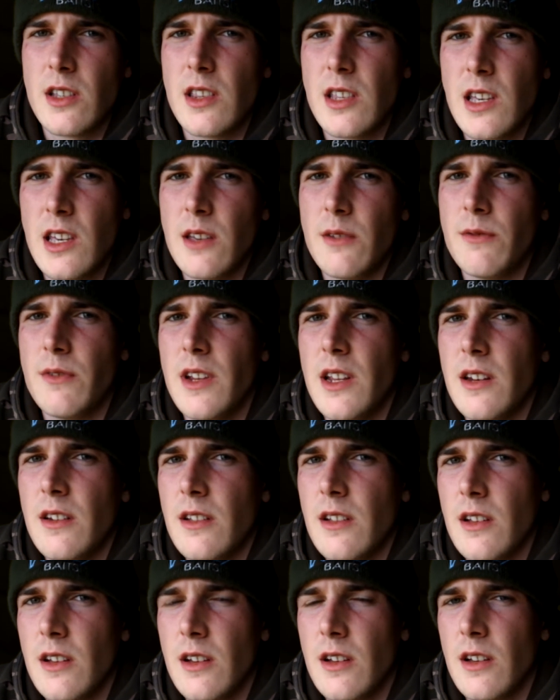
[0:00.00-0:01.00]
the evening,
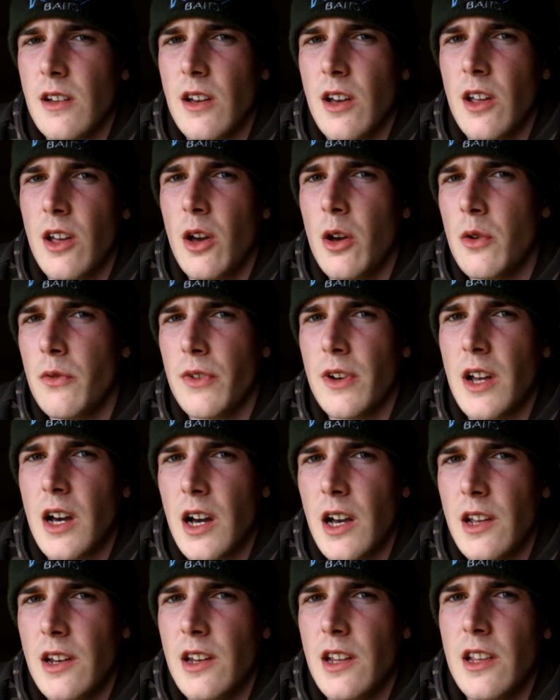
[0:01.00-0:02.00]

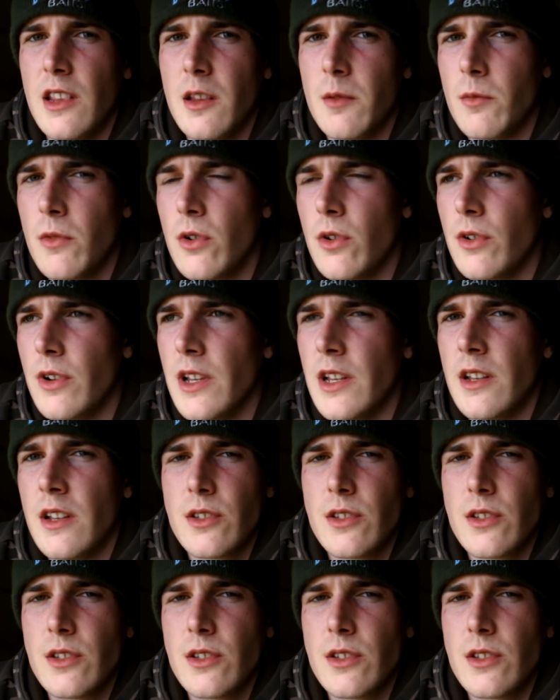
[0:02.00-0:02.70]
overnight and in the morning.